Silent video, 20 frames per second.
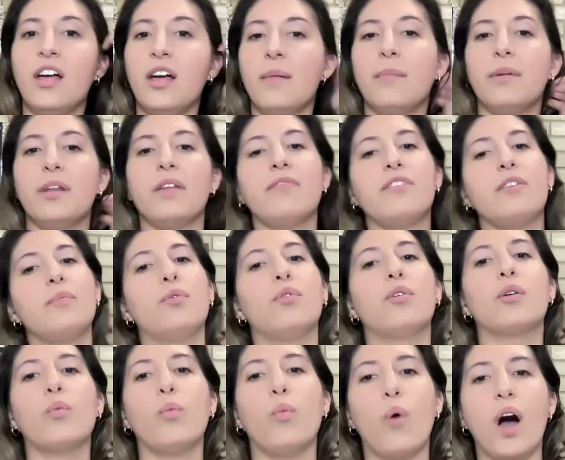But if you
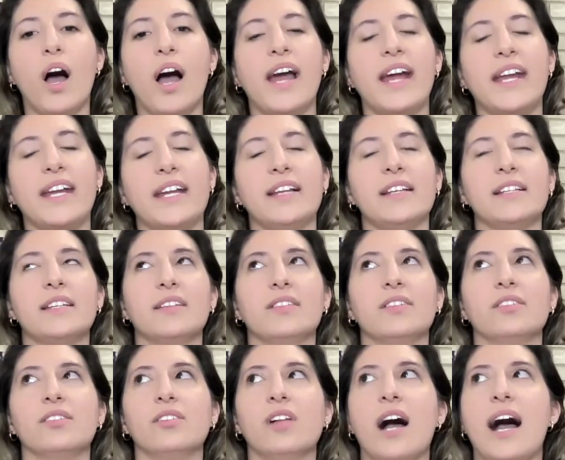pour wine into
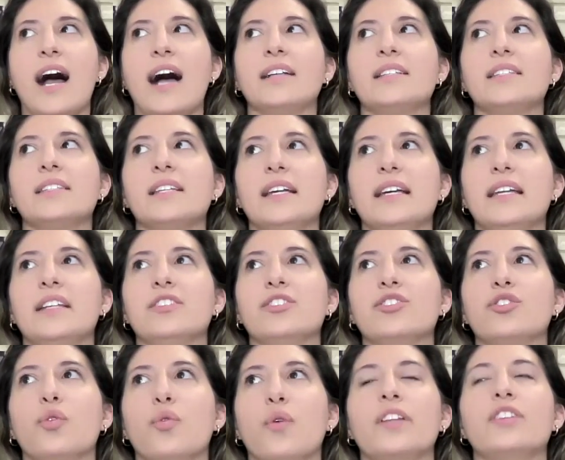the glass, it is
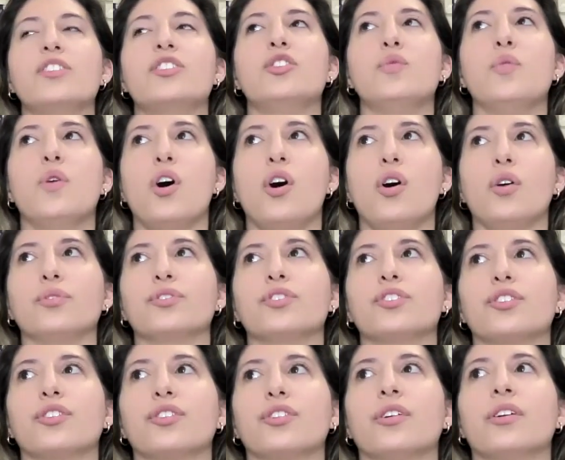going to
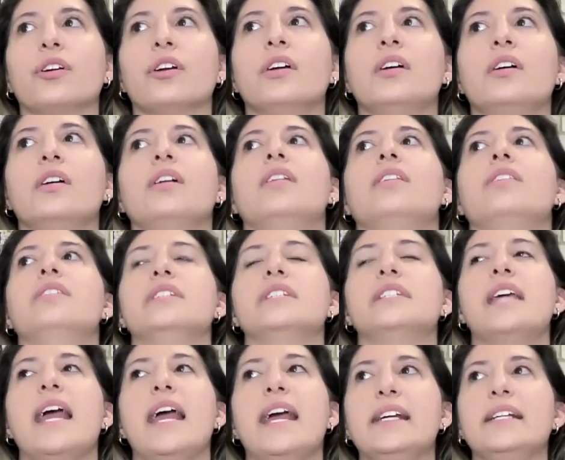alter the
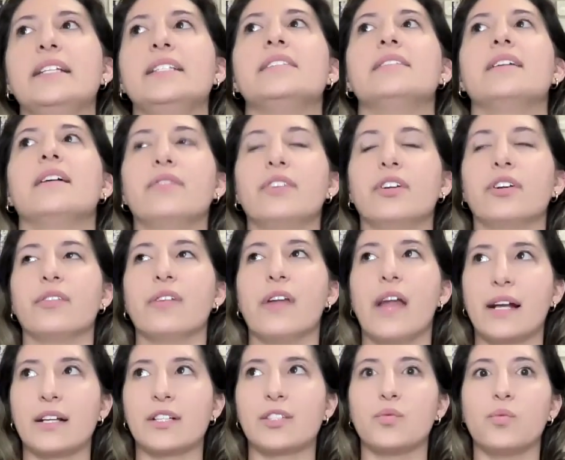taste of your
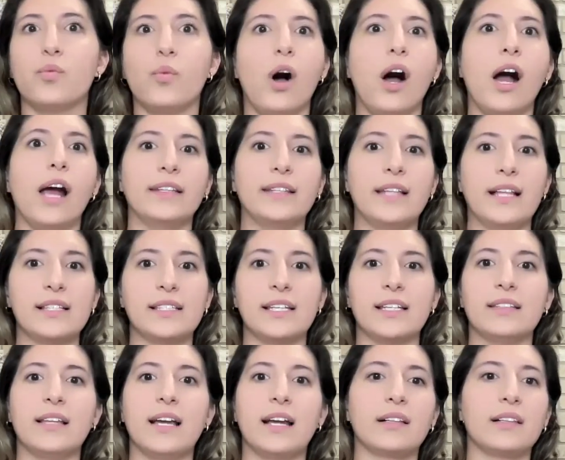next wine that's
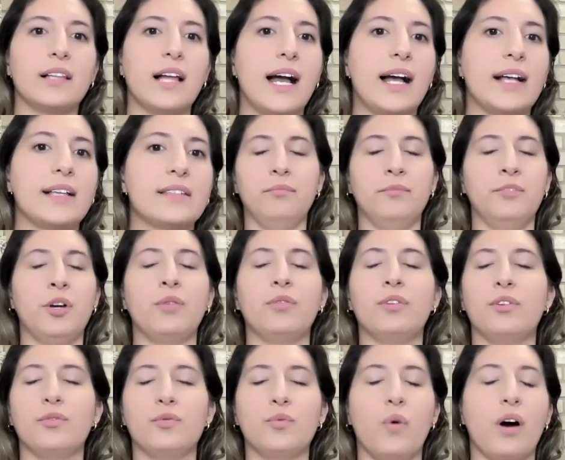in that glass.
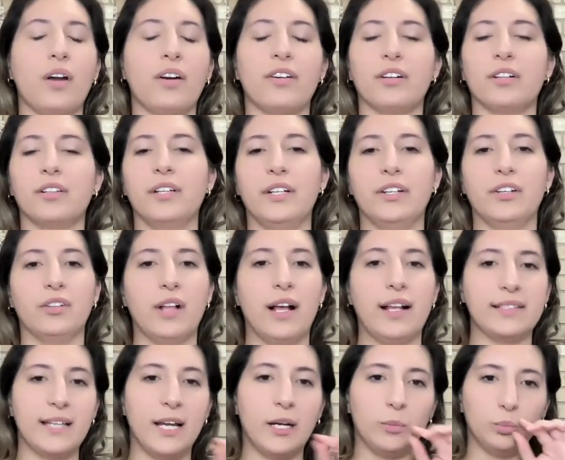Don't use water to clean your
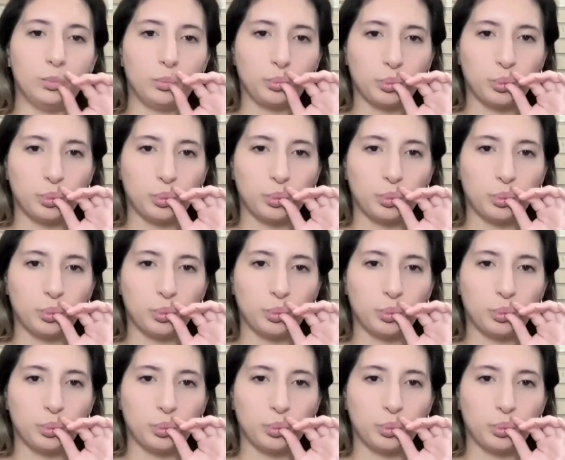glass out.